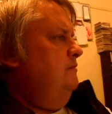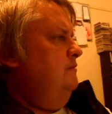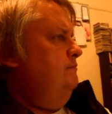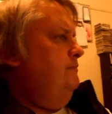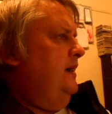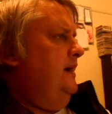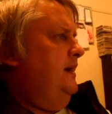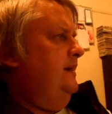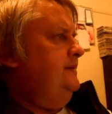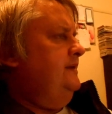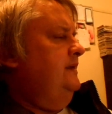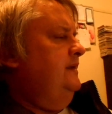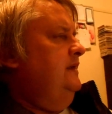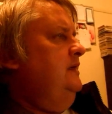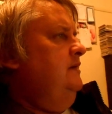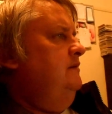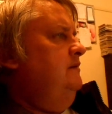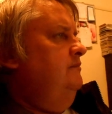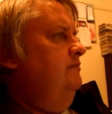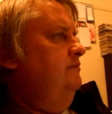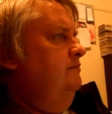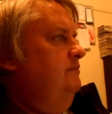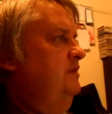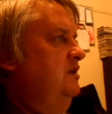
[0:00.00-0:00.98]
But
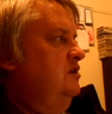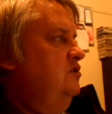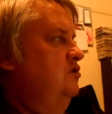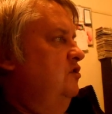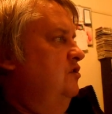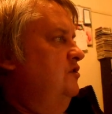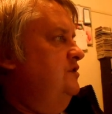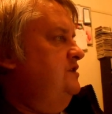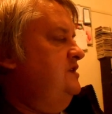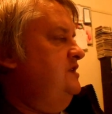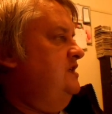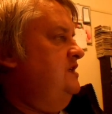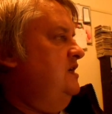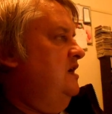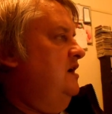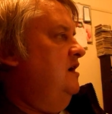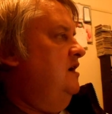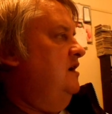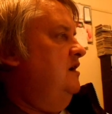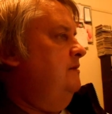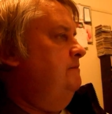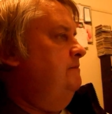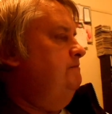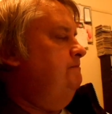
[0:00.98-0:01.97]
because
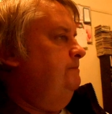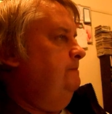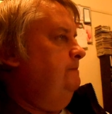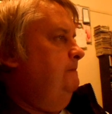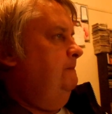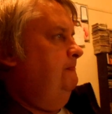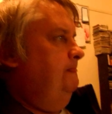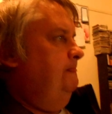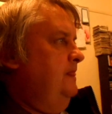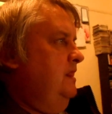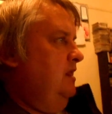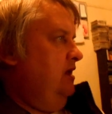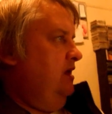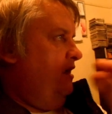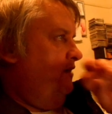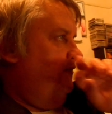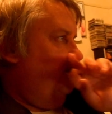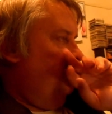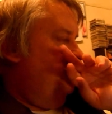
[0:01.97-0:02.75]
I've